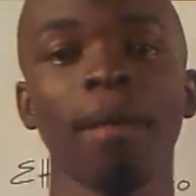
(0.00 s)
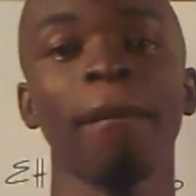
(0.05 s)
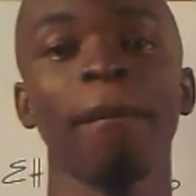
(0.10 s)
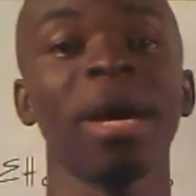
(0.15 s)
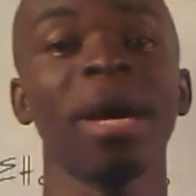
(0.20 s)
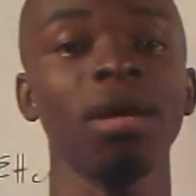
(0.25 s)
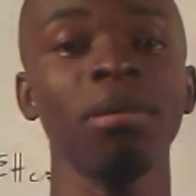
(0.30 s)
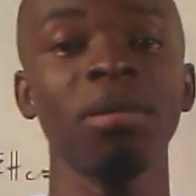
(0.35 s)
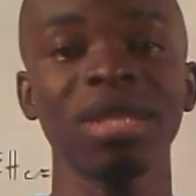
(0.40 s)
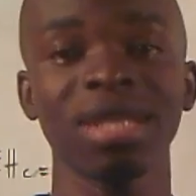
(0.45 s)

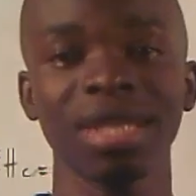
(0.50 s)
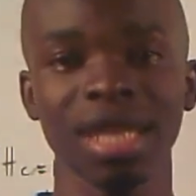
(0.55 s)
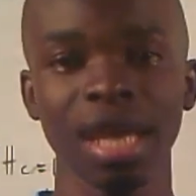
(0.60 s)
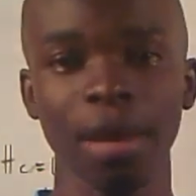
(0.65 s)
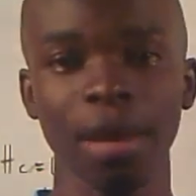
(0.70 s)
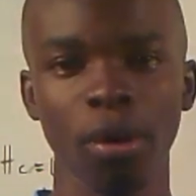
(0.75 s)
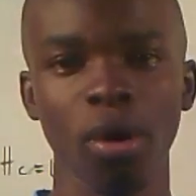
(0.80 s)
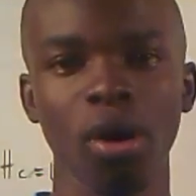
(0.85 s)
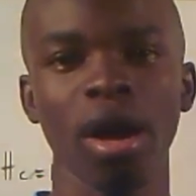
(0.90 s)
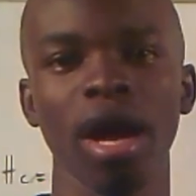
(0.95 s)
My name is
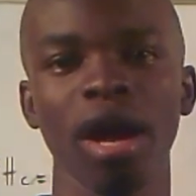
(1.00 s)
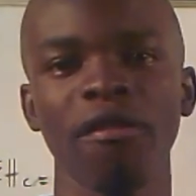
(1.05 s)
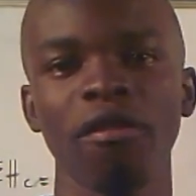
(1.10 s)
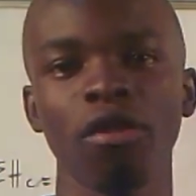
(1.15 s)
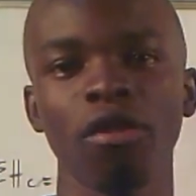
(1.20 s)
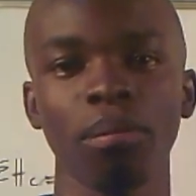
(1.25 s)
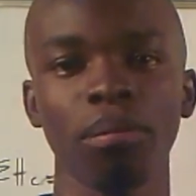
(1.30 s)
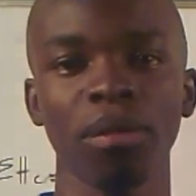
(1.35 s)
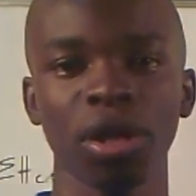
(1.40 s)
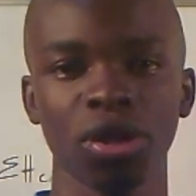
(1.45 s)
Seppo.
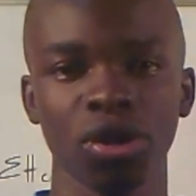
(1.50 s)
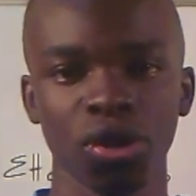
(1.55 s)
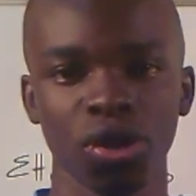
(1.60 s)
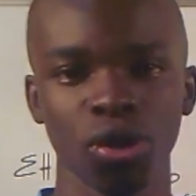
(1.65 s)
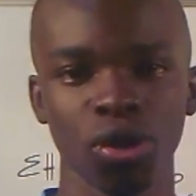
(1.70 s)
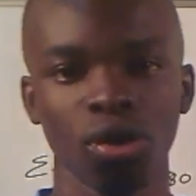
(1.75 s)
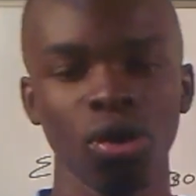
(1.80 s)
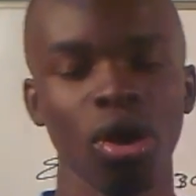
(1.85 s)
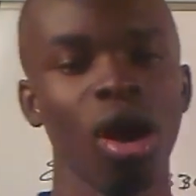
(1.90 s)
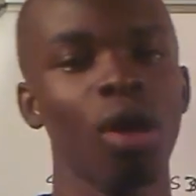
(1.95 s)
From me to
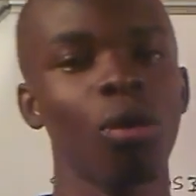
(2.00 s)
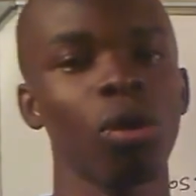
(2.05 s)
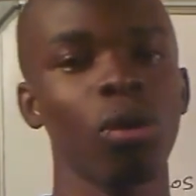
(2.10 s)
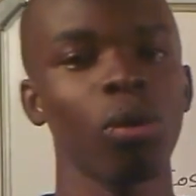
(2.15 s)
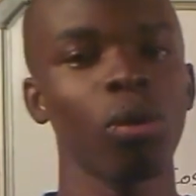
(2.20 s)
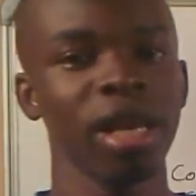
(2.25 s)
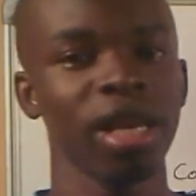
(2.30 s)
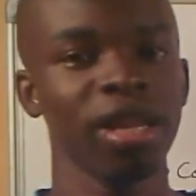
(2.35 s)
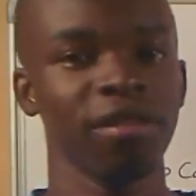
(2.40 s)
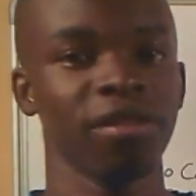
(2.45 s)
you, we
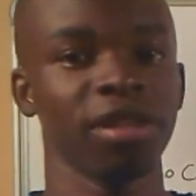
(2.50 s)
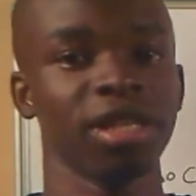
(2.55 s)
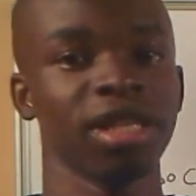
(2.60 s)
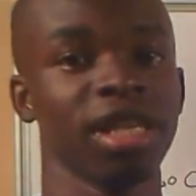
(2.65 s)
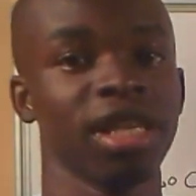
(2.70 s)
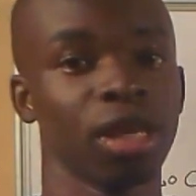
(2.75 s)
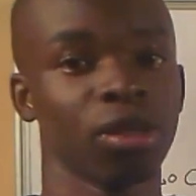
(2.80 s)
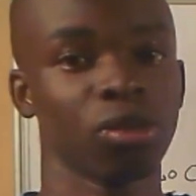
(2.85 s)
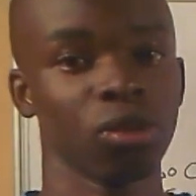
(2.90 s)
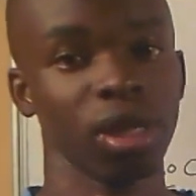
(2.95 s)
will leave it
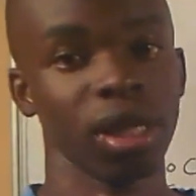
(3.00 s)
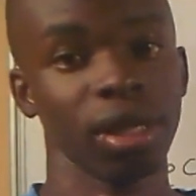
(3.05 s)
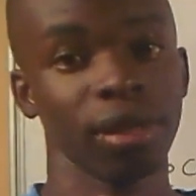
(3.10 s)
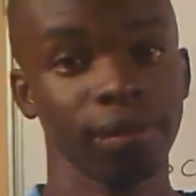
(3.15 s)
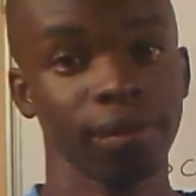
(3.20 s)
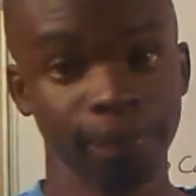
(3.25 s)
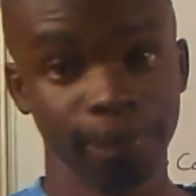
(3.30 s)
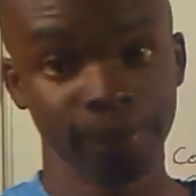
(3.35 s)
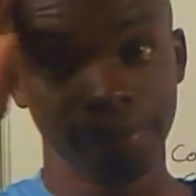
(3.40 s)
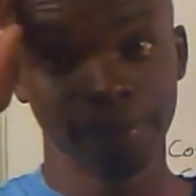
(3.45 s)
here today.
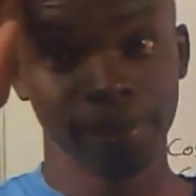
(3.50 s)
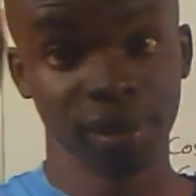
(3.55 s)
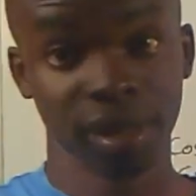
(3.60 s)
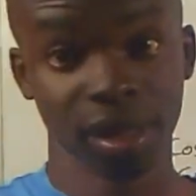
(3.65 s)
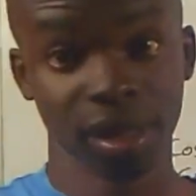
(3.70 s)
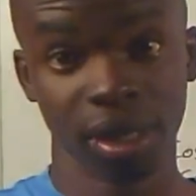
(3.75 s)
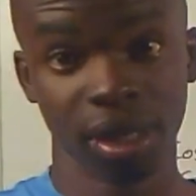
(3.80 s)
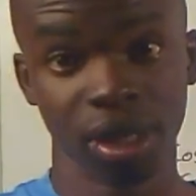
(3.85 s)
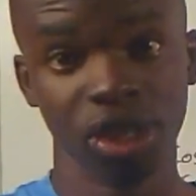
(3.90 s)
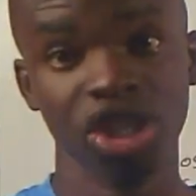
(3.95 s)

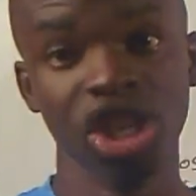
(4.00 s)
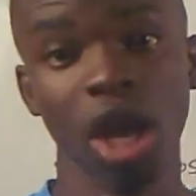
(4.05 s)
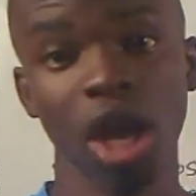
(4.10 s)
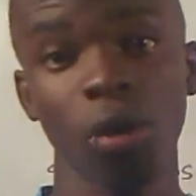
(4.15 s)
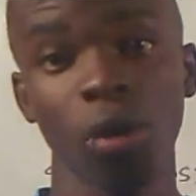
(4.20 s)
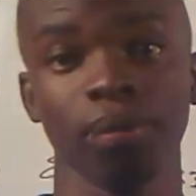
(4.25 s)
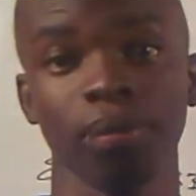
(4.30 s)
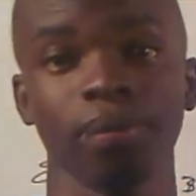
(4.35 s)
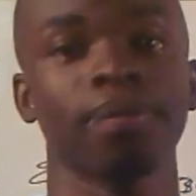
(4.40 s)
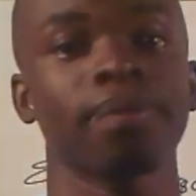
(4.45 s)

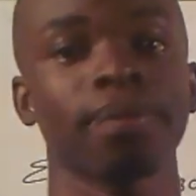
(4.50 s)
Ciao.